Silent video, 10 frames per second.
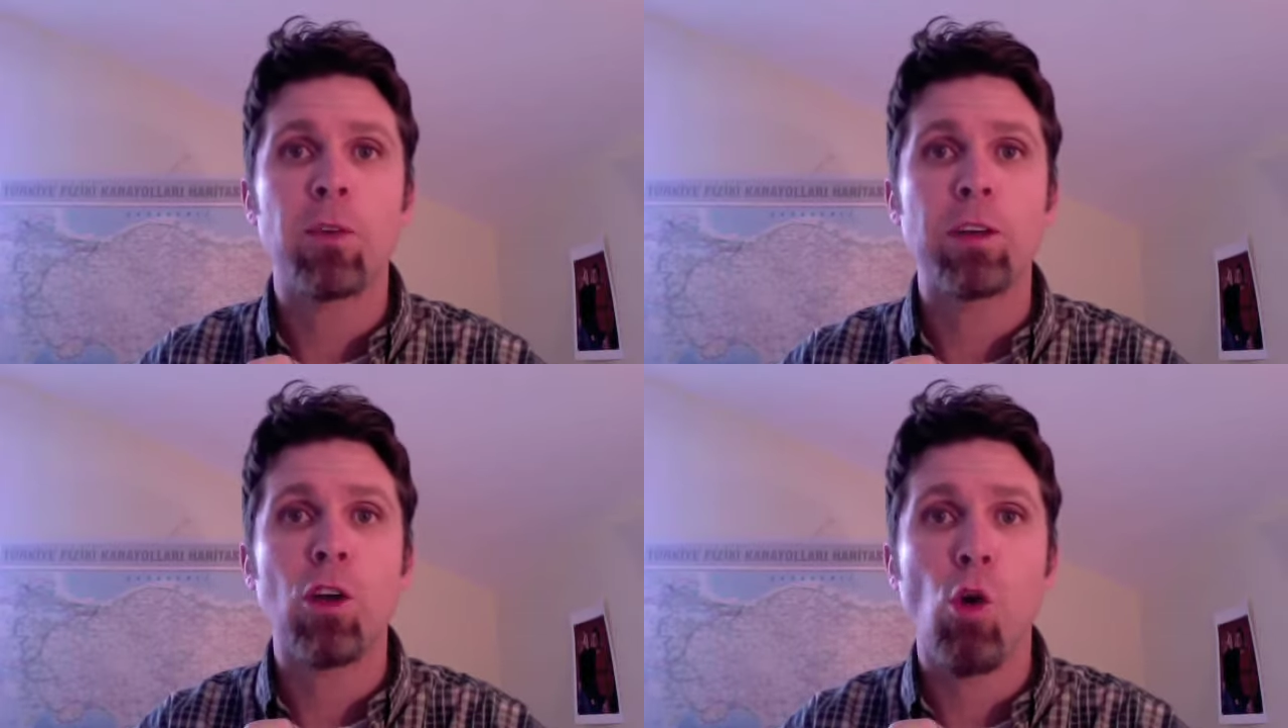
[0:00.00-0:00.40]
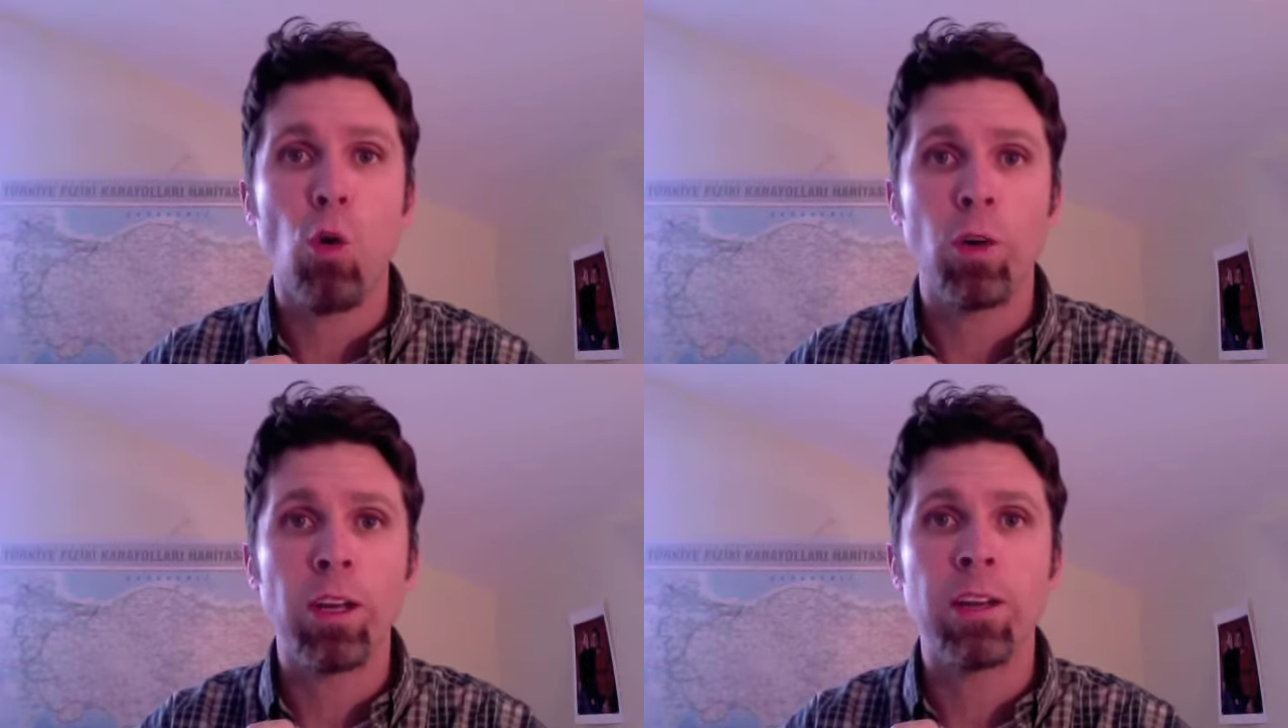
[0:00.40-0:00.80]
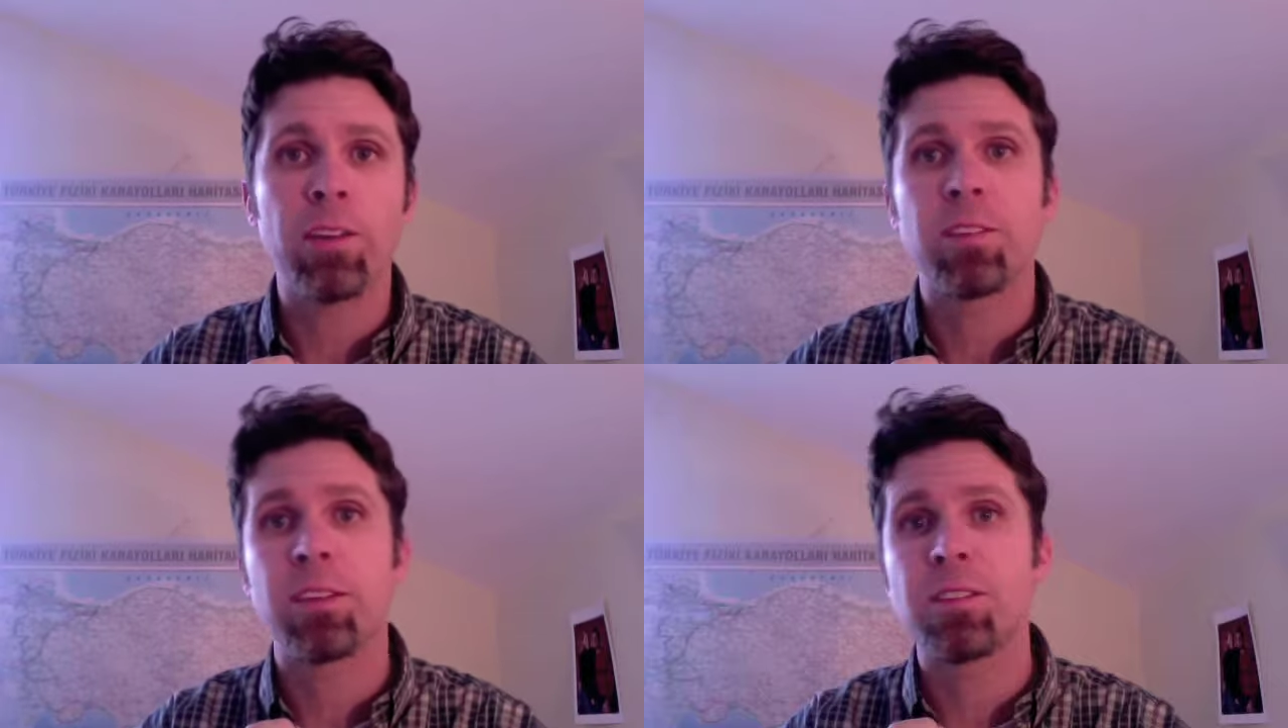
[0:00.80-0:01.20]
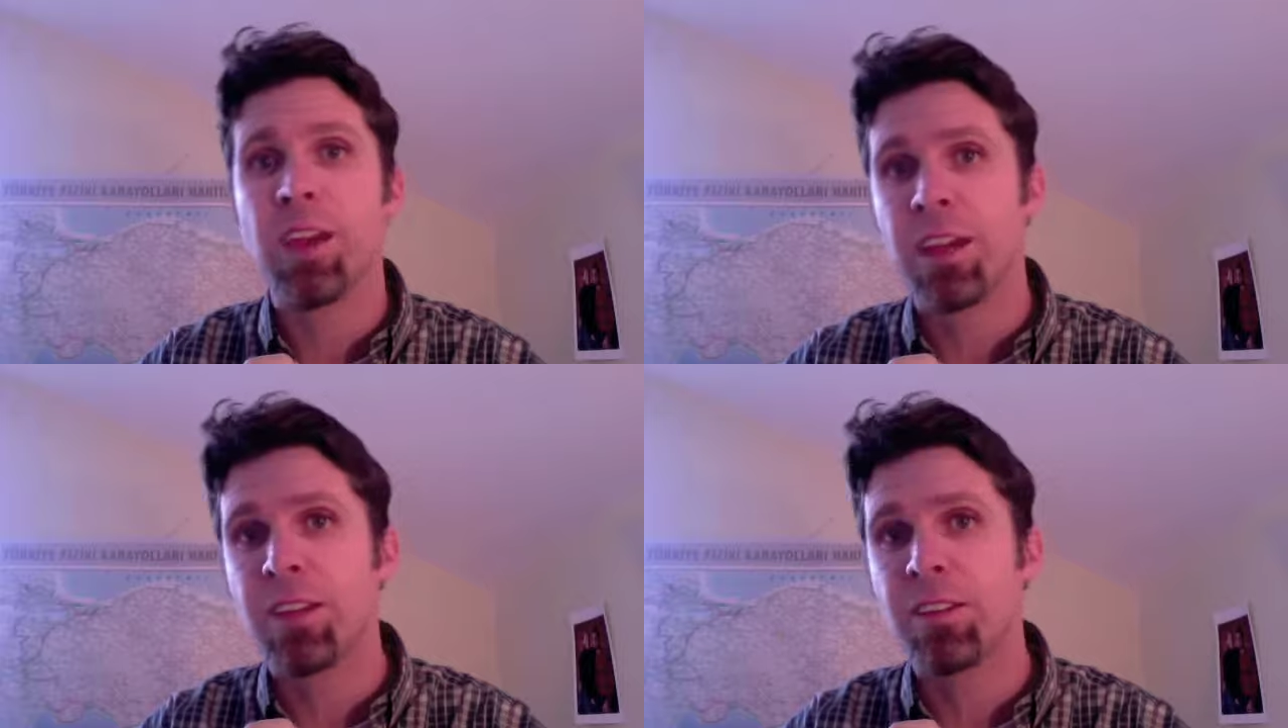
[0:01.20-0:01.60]
recording, the
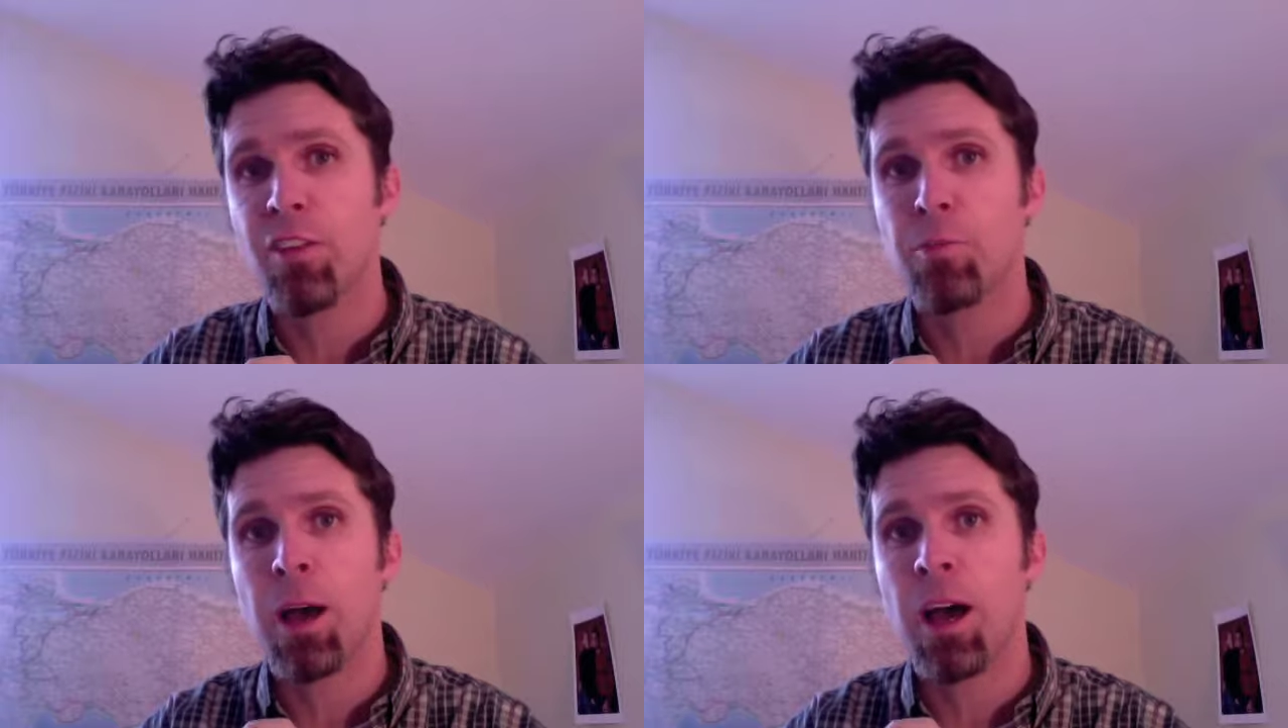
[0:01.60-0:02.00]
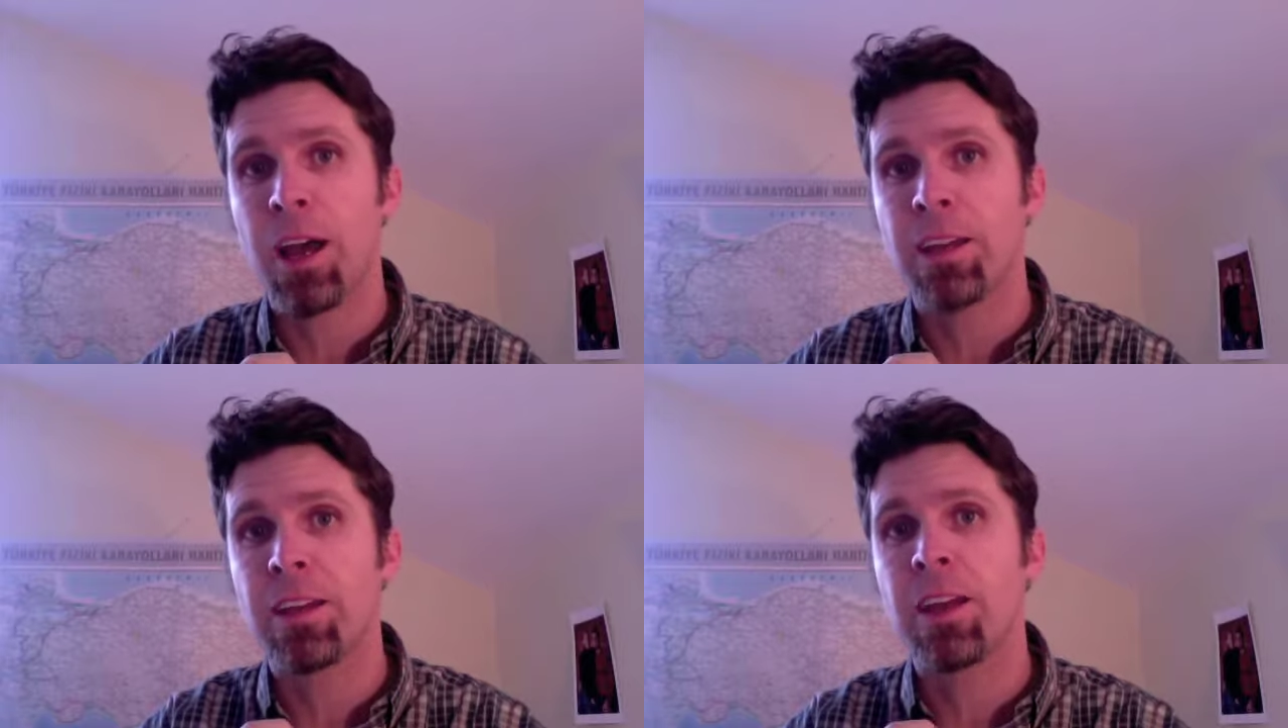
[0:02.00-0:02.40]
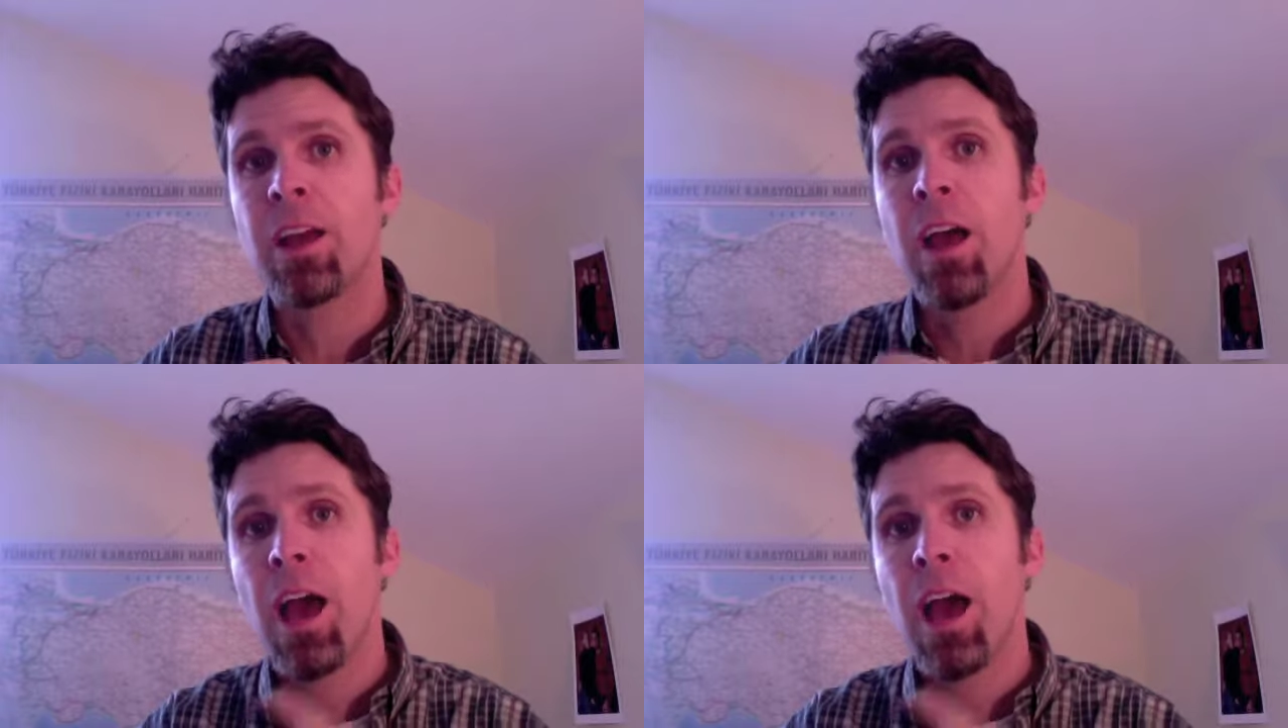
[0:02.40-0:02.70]
techie stuff behind it.